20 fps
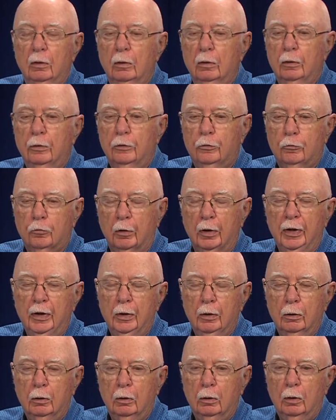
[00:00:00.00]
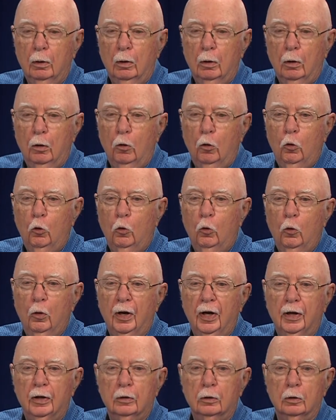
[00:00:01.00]
the street who
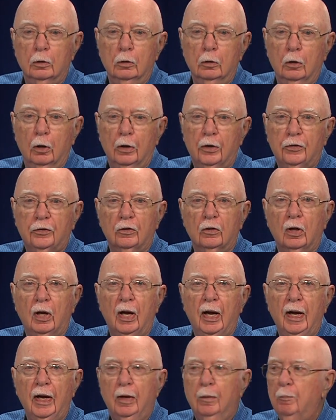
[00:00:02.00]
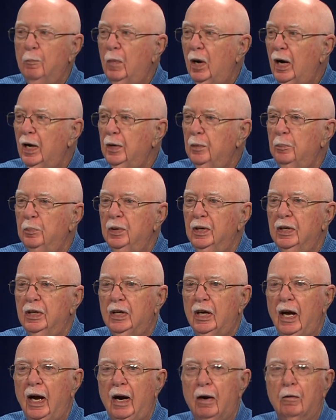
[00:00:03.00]
it looks like might be
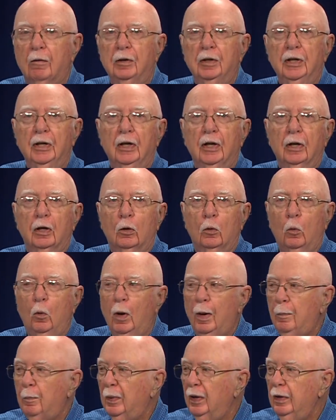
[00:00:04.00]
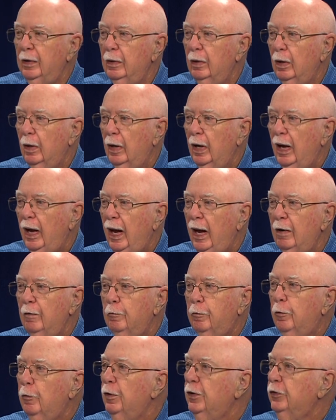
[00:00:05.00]
carrying a weapon yep.
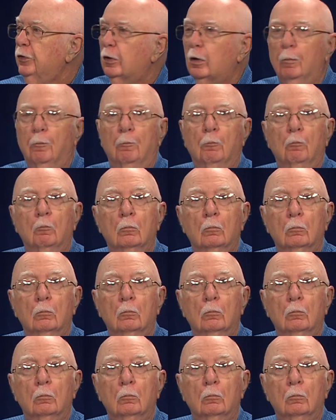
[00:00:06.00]
and frisk them.